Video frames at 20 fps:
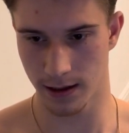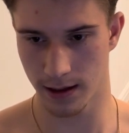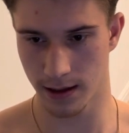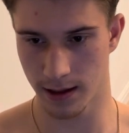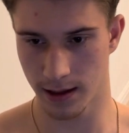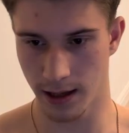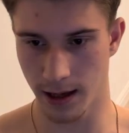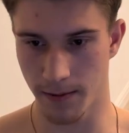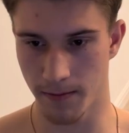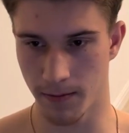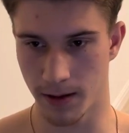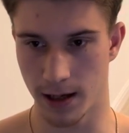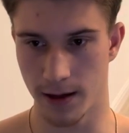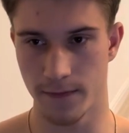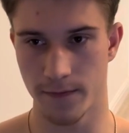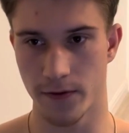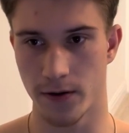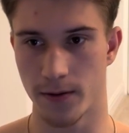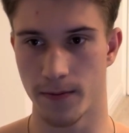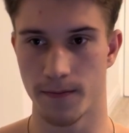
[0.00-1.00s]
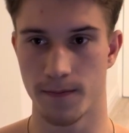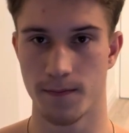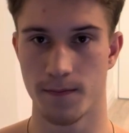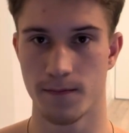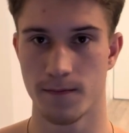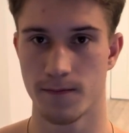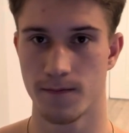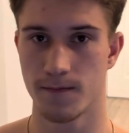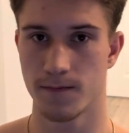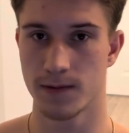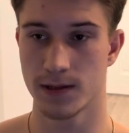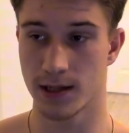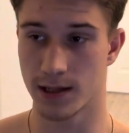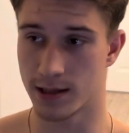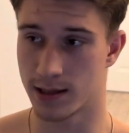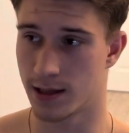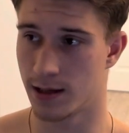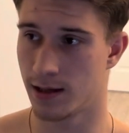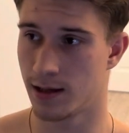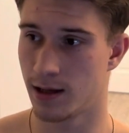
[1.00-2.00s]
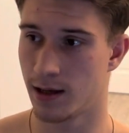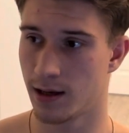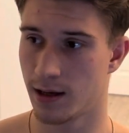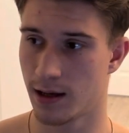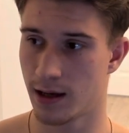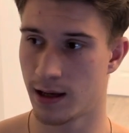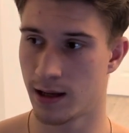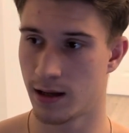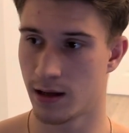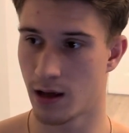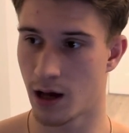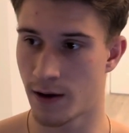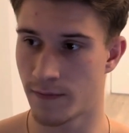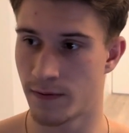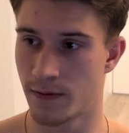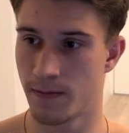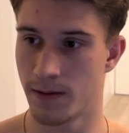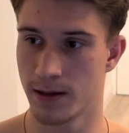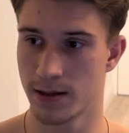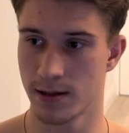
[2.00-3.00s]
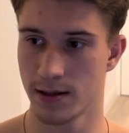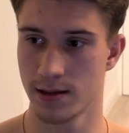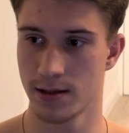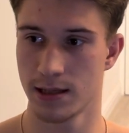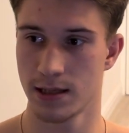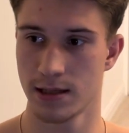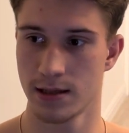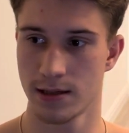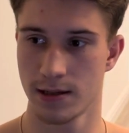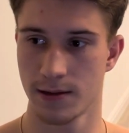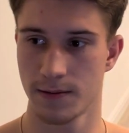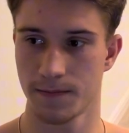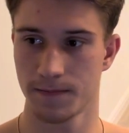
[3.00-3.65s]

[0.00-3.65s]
kept me from succeeding in other businesses.